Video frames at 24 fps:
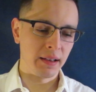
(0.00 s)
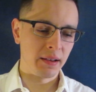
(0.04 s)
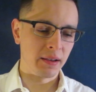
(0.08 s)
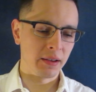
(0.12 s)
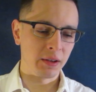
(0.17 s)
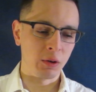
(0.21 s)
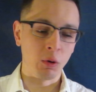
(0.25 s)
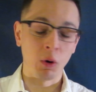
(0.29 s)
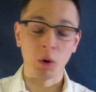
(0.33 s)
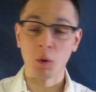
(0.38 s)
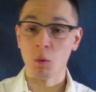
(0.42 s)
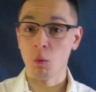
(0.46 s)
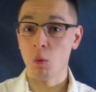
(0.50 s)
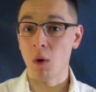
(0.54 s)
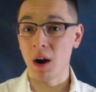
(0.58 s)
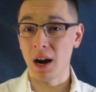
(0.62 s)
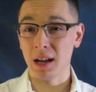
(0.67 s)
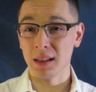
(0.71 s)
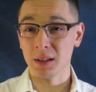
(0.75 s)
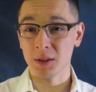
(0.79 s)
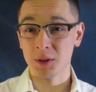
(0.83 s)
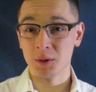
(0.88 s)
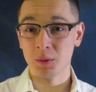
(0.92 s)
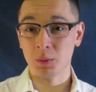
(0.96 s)
going
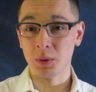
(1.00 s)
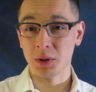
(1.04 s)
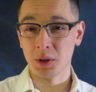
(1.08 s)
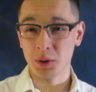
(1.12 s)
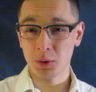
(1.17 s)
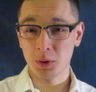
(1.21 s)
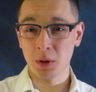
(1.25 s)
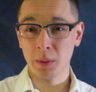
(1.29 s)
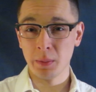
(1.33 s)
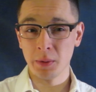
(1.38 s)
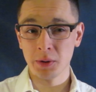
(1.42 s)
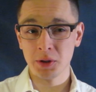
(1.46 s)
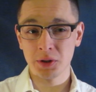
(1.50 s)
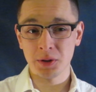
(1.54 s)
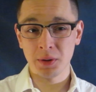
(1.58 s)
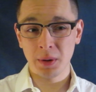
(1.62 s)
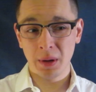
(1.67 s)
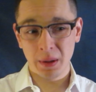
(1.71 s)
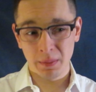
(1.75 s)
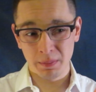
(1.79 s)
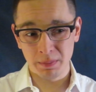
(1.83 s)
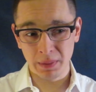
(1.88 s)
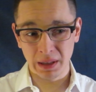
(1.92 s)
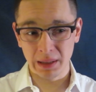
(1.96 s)
wireless with the trimmers
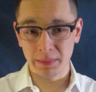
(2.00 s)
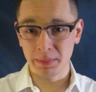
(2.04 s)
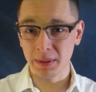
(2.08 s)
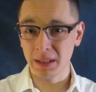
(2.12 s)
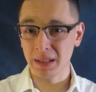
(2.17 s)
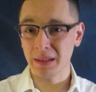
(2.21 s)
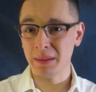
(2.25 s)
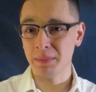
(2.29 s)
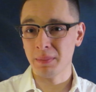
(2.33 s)
may be